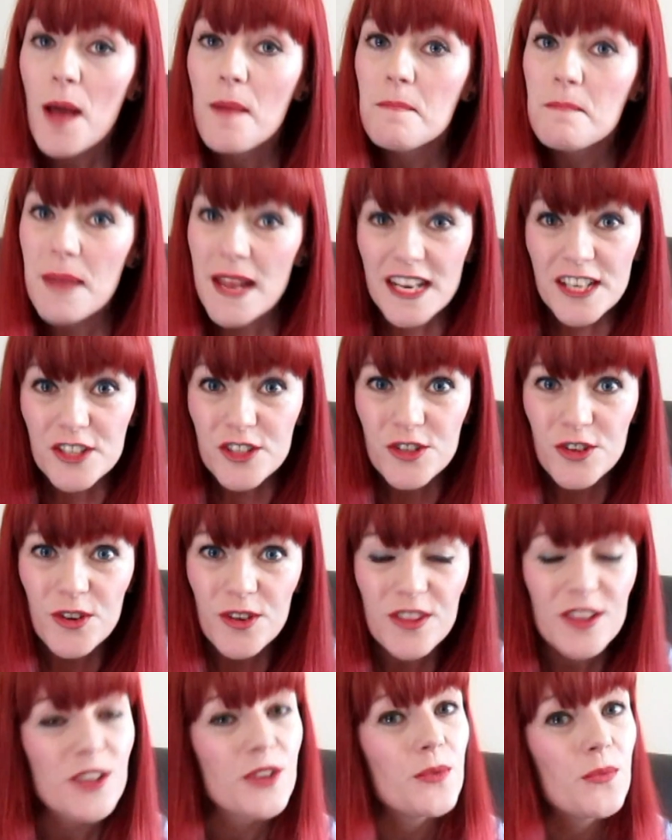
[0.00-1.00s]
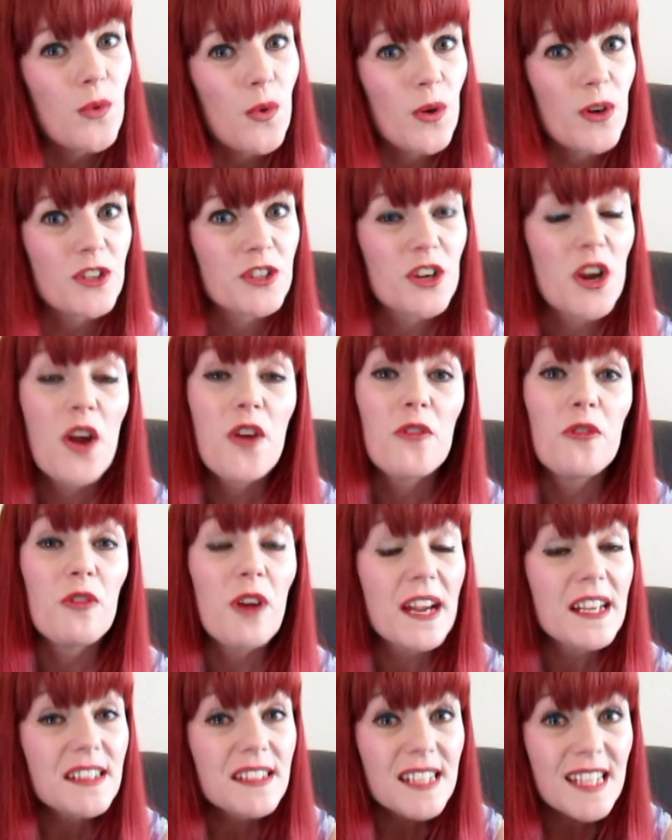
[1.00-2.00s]
Make sure that you watch
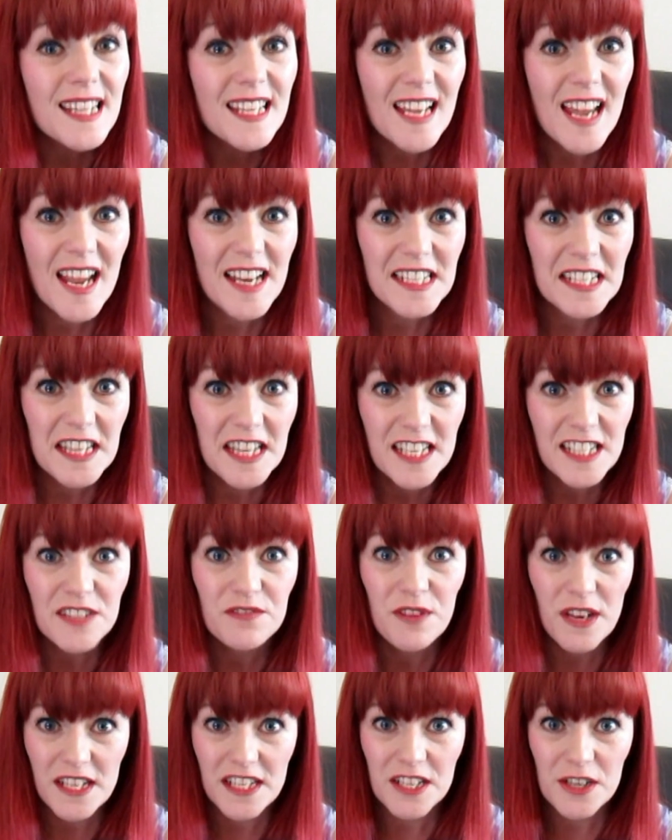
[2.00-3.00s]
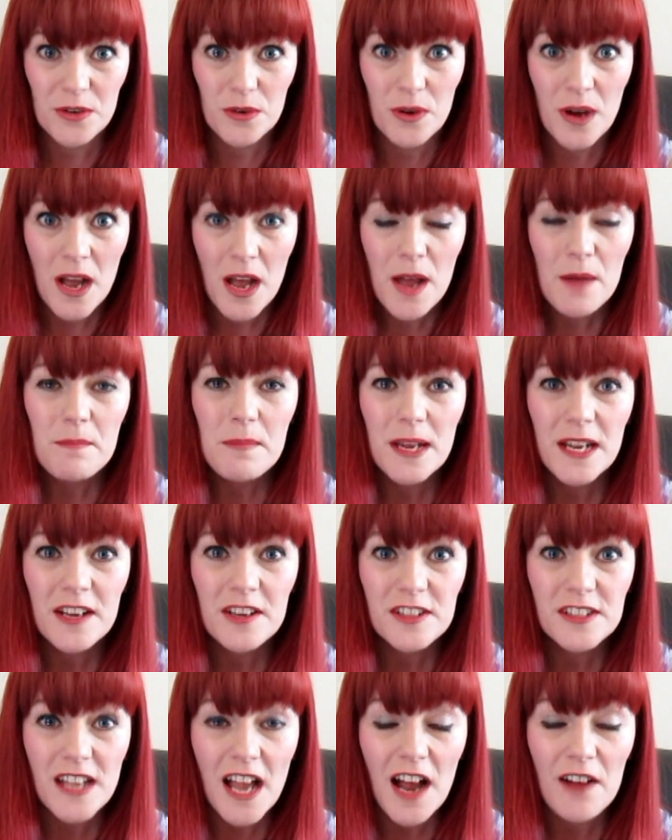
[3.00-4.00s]
right to the end of this video
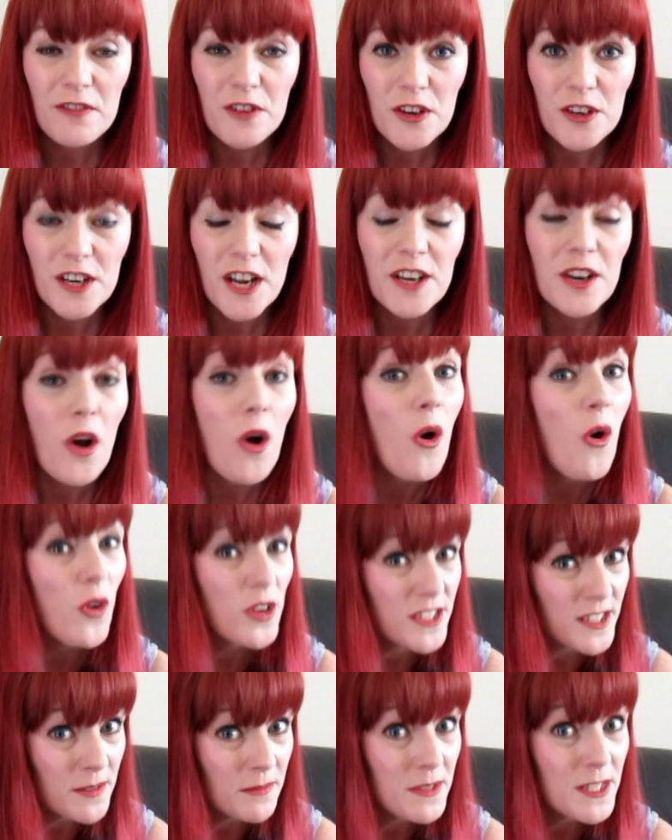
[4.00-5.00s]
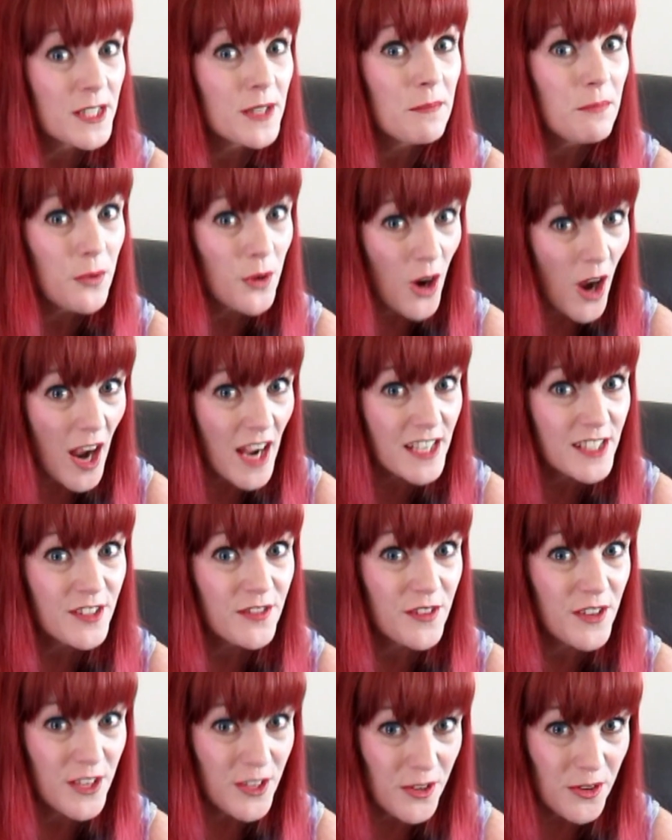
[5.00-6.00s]
because I've got an awesome surprise
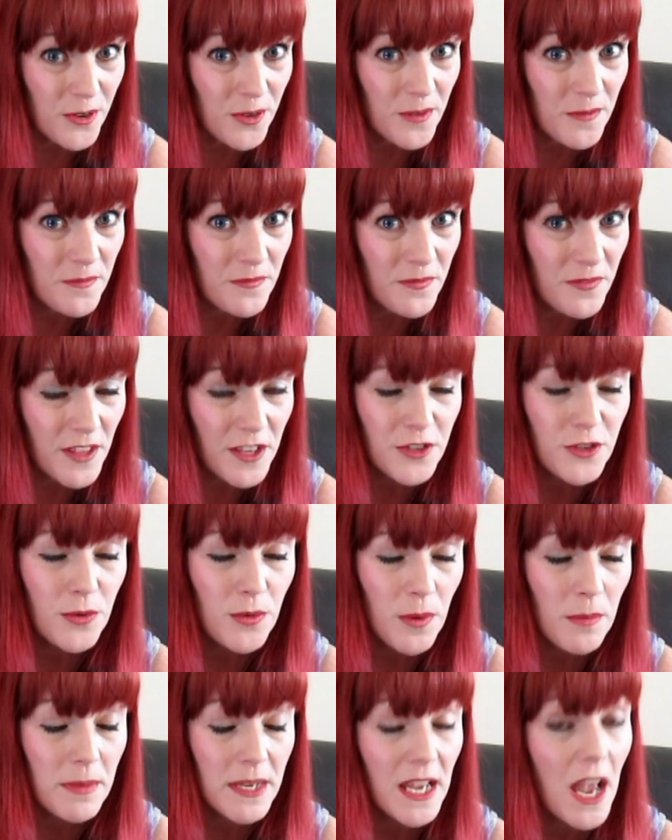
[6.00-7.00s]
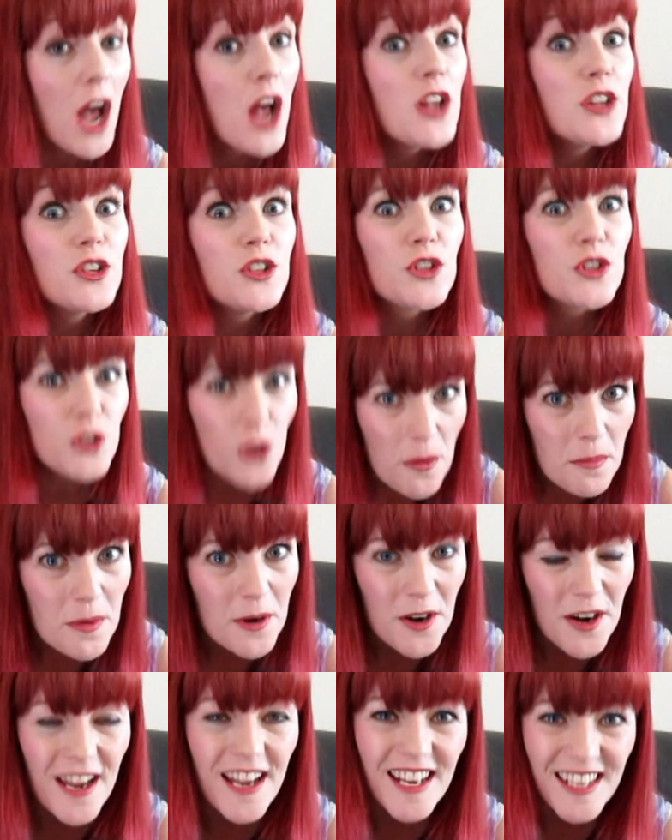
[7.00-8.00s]
for you that you will be
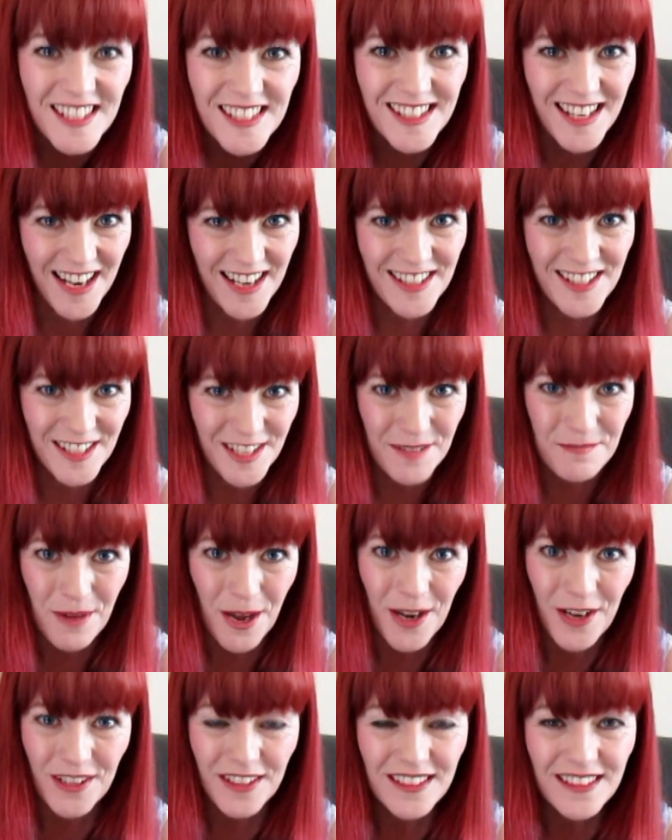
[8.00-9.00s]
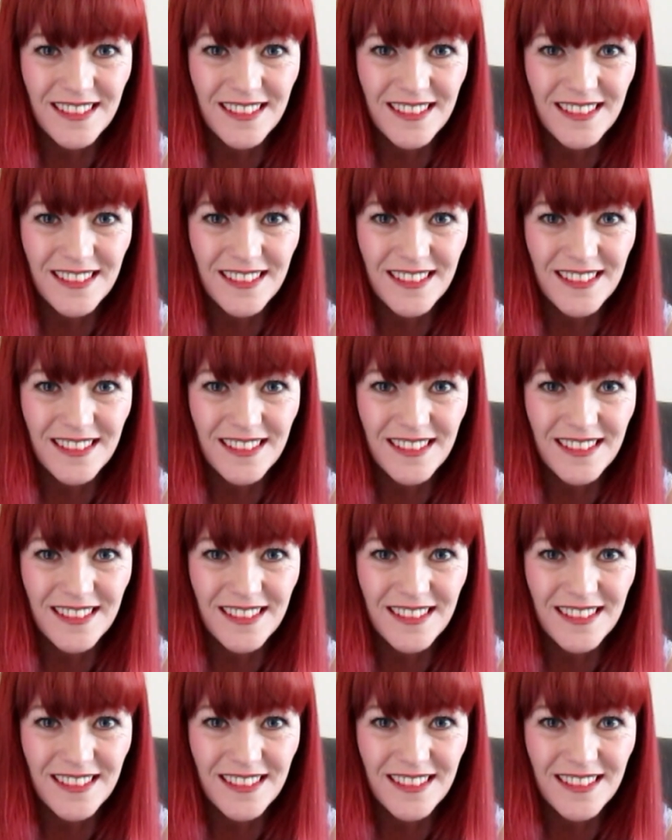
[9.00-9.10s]
super excited about.